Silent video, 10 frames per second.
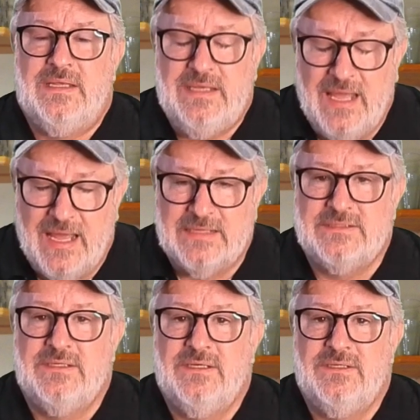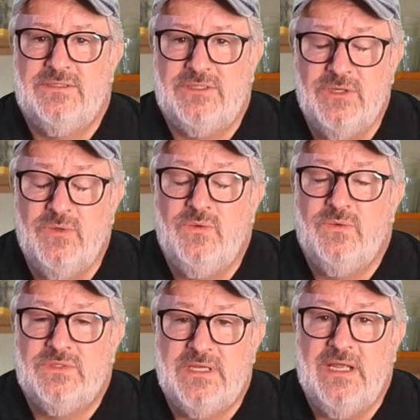yes,
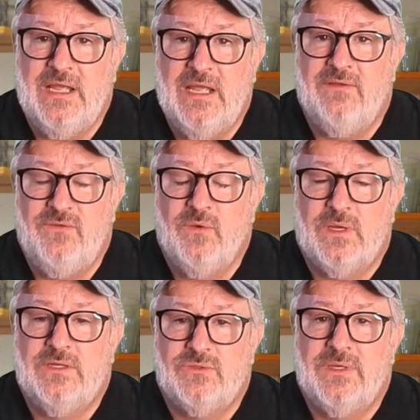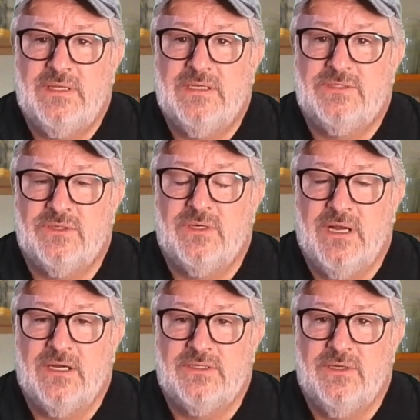do see if you can drink this
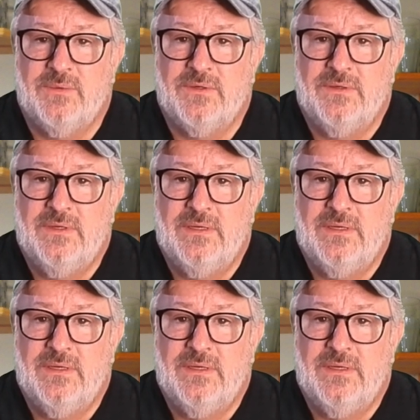during October,